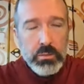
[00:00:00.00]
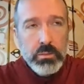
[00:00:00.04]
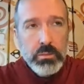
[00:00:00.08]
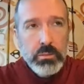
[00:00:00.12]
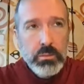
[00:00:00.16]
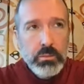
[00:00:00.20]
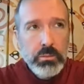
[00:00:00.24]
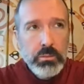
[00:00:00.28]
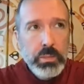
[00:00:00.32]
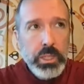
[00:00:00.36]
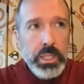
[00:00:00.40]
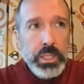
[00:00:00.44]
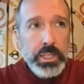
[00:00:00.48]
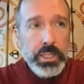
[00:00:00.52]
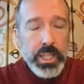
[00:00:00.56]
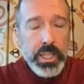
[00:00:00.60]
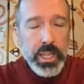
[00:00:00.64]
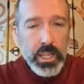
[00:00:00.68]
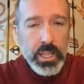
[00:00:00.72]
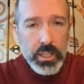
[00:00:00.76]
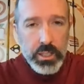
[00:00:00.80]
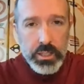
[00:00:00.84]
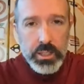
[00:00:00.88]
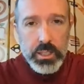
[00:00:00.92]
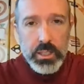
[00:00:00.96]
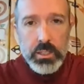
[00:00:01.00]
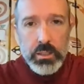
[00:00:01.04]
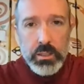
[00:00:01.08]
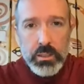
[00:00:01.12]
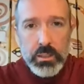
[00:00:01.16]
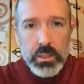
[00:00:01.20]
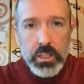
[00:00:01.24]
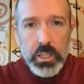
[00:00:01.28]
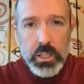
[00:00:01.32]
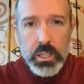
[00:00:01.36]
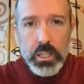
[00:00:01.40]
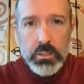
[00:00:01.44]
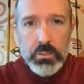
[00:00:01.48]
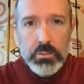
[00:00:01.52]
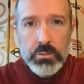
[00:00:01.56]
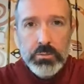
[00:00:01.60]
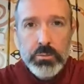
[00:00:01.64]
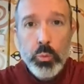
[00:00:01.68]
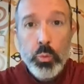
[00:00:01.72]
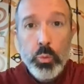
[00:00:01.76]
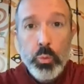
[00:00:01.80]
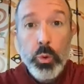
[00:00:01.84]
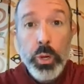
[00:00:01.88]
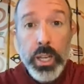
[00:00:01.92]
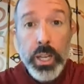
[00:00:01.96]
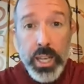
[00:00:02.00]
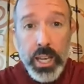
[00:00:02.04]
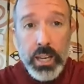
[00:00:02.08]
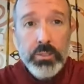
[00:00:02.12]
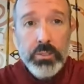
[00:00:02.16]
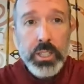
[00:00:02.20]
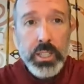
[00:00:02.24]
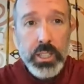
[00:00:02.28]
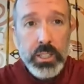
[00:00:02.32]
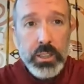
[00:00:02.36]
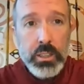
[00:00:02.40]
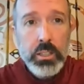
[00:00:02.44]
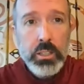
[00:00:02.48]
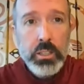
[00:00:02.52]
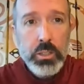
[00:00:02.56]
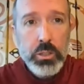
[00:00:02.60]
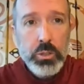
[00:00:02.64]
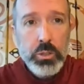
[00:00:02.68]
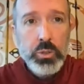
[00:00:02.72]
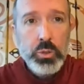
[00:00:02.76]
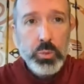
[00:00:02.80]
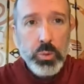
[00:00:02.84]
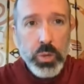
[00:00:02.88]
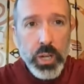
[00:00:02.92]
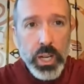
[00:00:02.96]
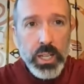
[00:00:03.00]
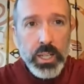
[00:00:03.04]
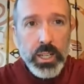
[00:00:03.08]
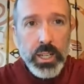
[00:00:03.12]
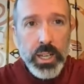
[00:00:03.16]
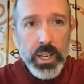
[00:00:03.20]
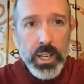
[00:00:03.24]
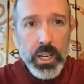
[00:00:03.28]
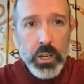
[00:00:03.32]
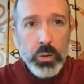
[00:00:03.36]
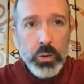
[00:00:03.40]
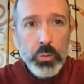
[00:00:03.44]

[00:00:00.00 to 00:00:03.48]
mentality of, we have to get the news right now.